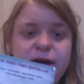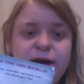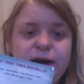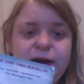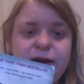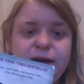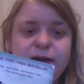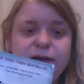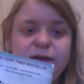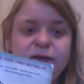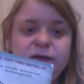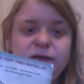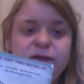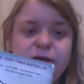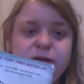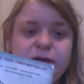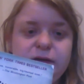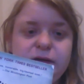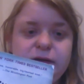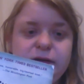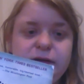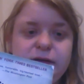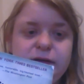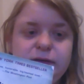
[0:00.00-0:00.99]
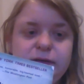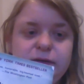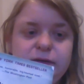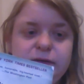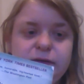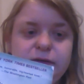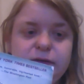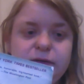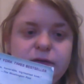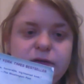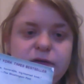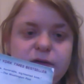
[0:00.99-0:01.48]
It is
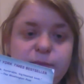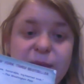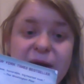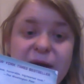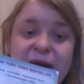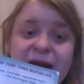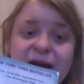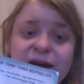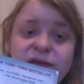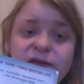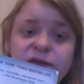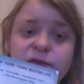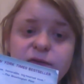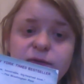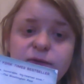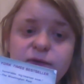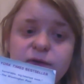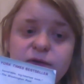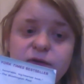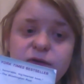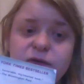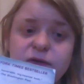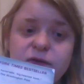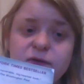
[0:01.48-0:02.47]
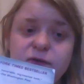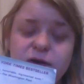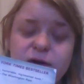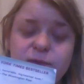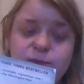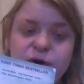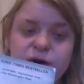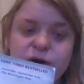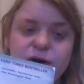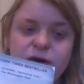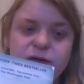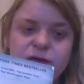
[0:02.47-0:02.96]
in the past for 3
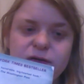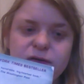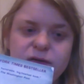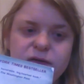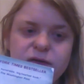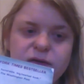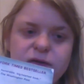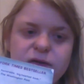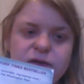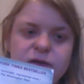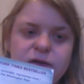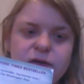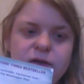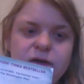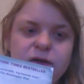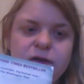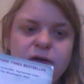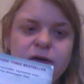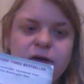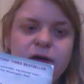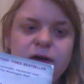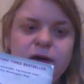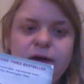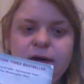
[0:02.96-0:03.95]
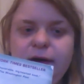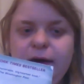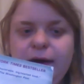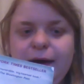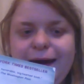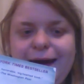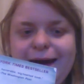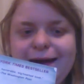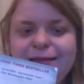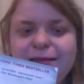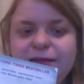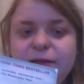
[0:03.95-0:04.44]
parts,
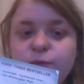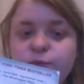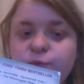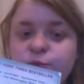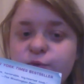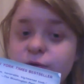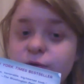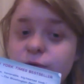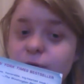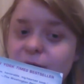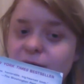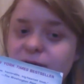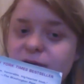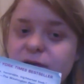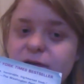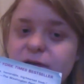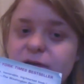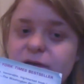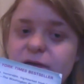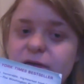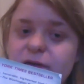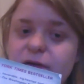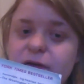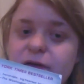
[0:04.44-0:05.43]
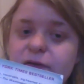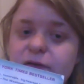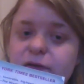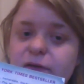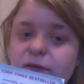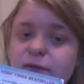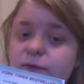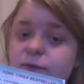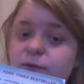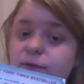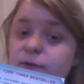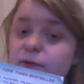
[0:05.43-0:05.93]
and the present
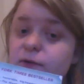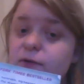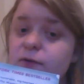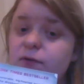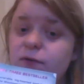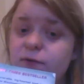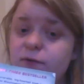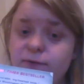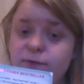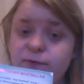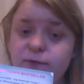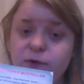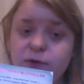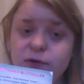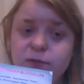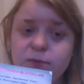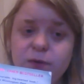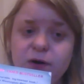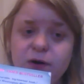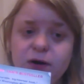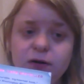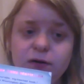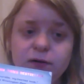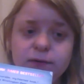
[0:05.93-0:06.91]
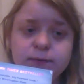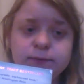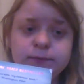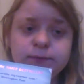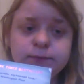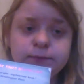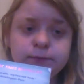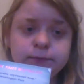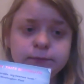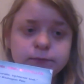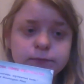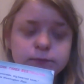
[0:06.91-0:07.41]
tense for the 4th part.
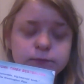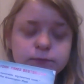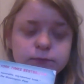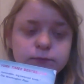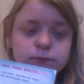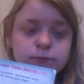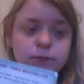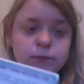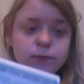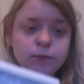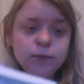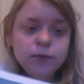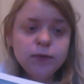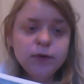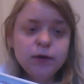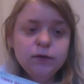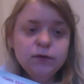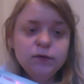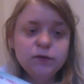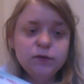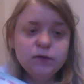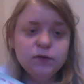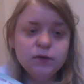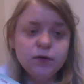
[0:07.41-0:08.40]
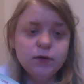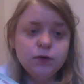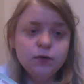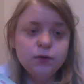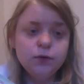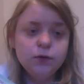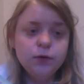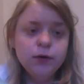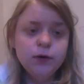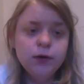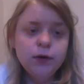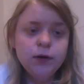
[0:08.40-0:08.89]
So